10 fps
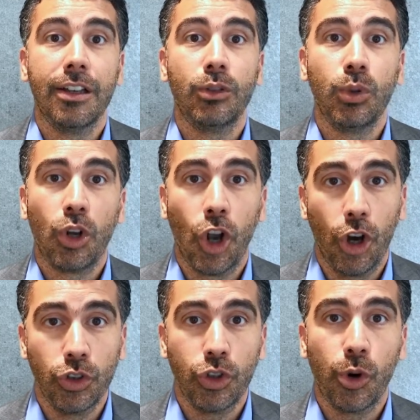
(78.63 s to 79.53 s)
to
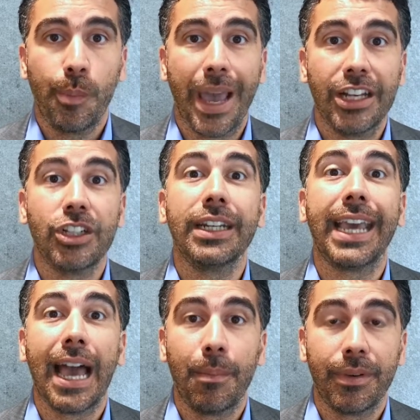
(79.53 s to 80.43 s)
close your pension
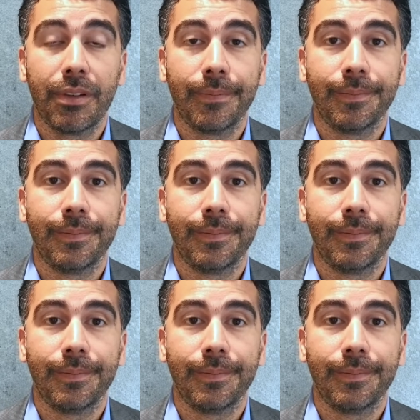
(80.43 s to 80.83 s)
gaps.